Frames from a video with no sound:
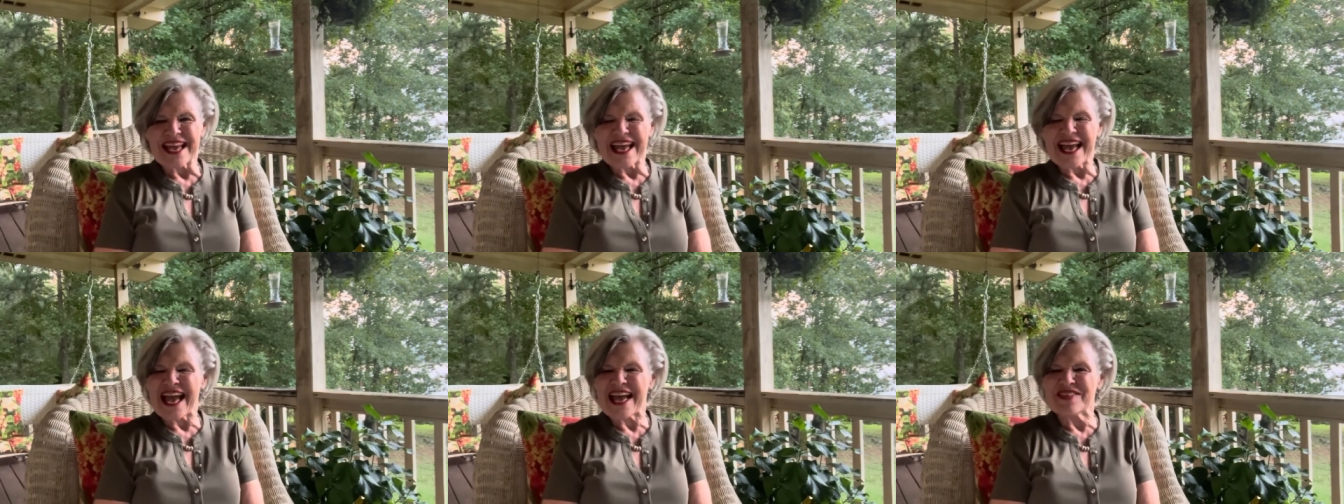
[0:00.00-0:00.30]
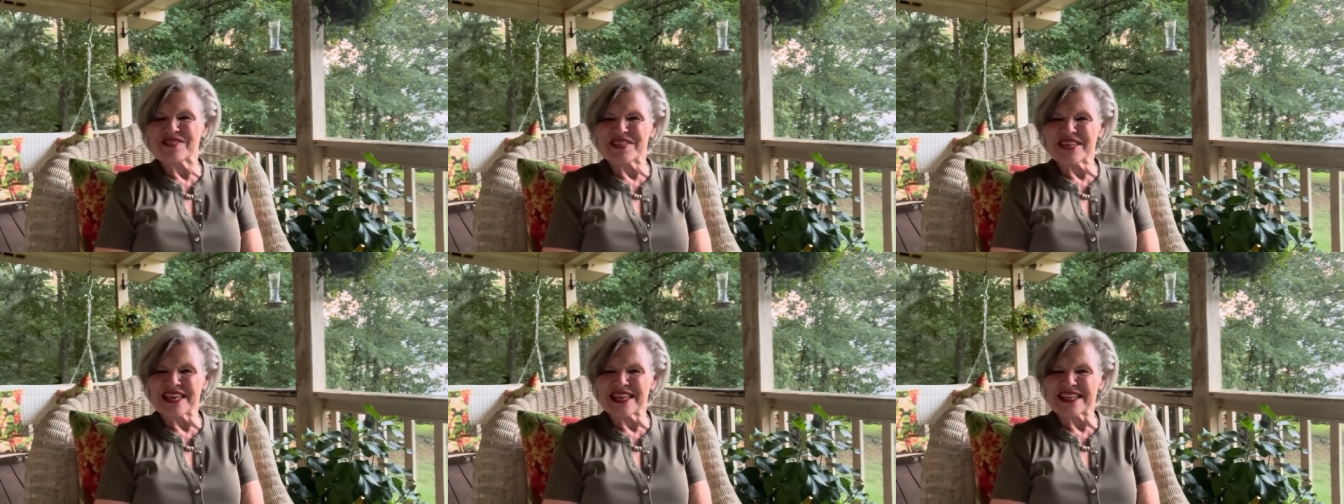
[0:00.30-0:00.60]

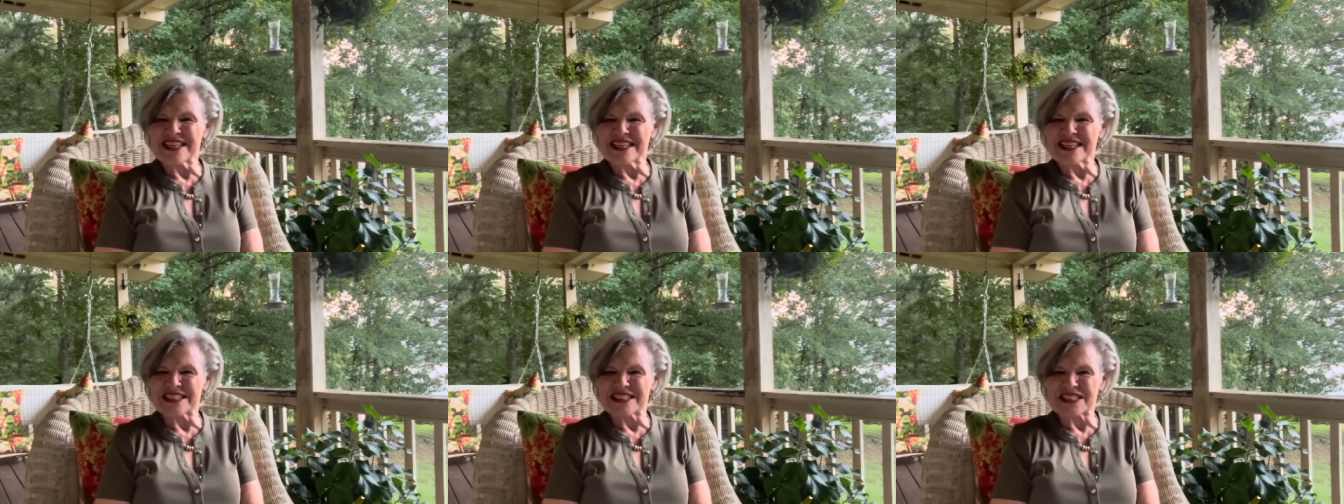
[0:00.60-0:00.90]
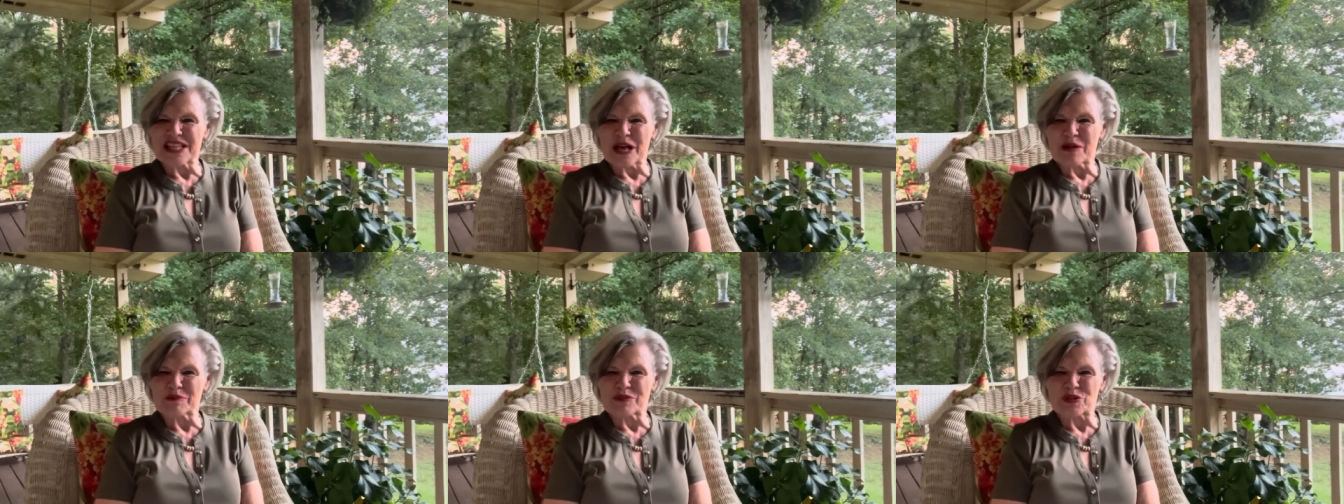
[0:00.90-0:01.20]
And then in
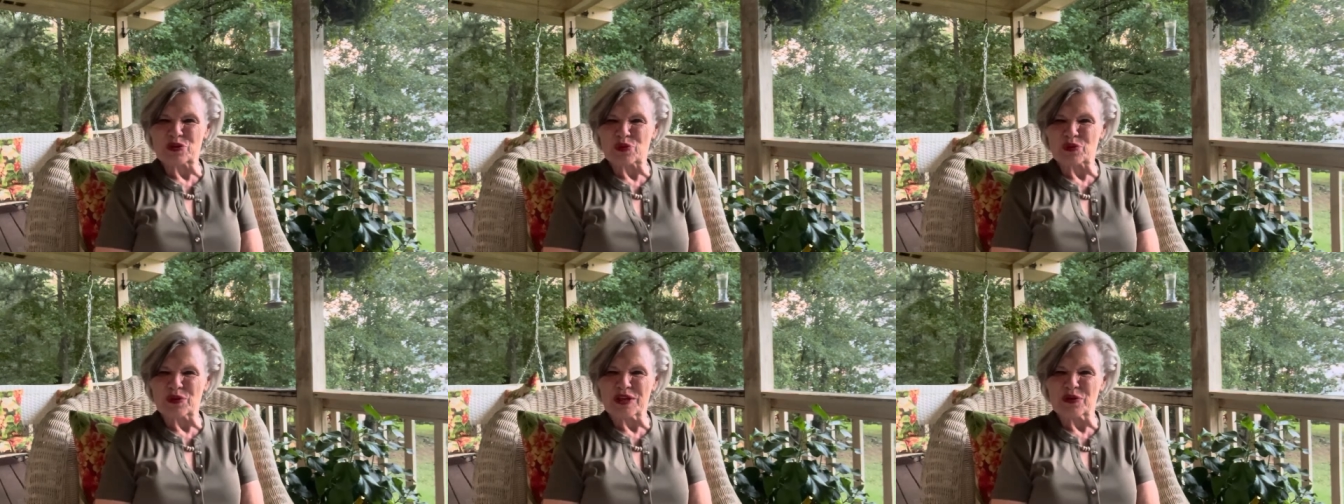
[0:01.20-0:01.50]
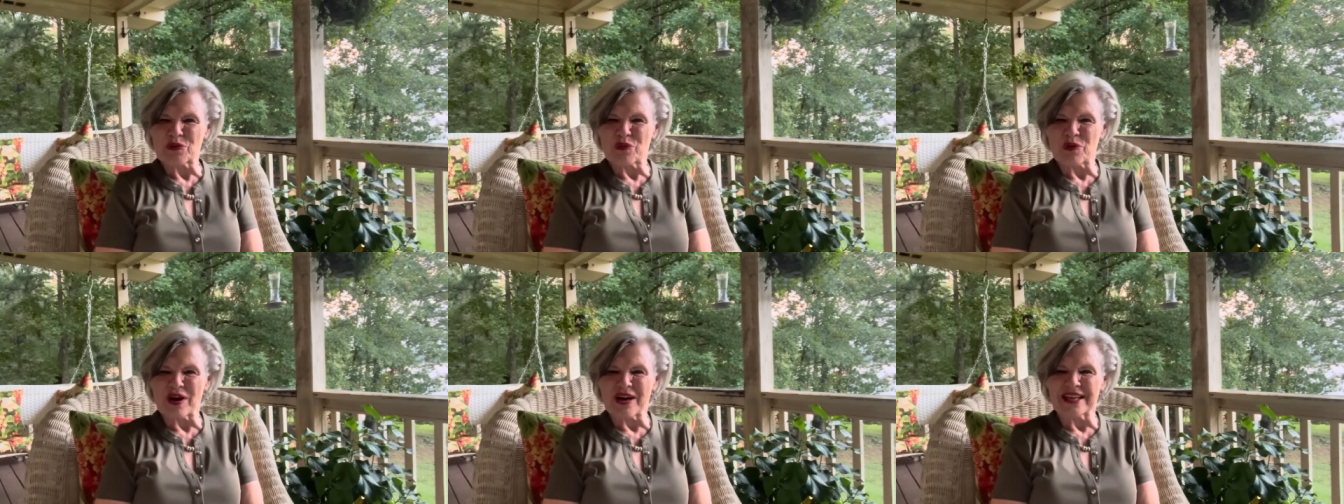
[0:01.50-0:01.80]
Psalms
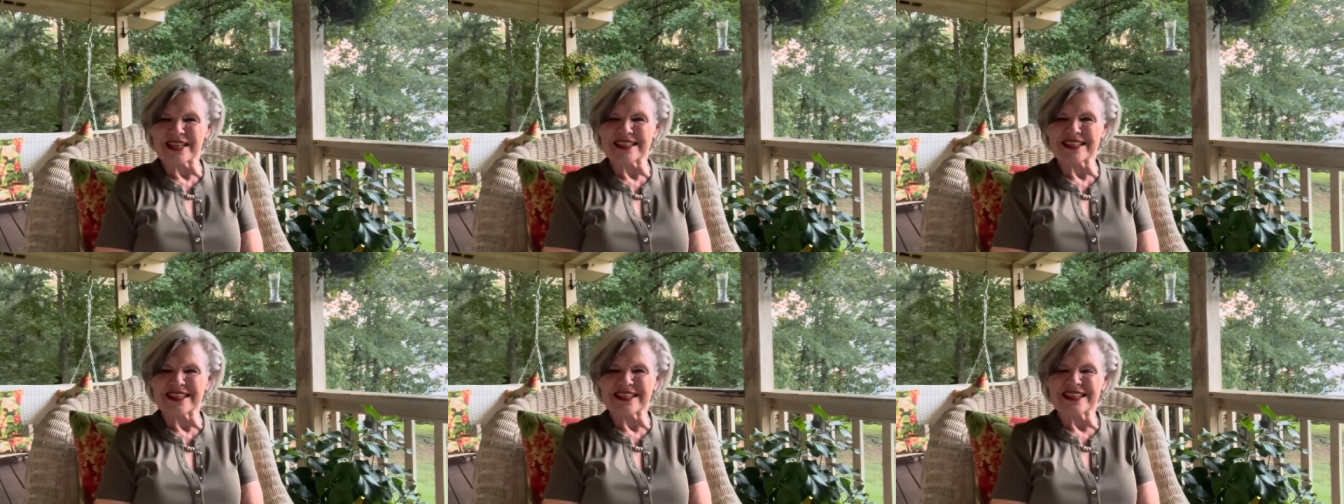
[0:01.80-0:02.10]
21,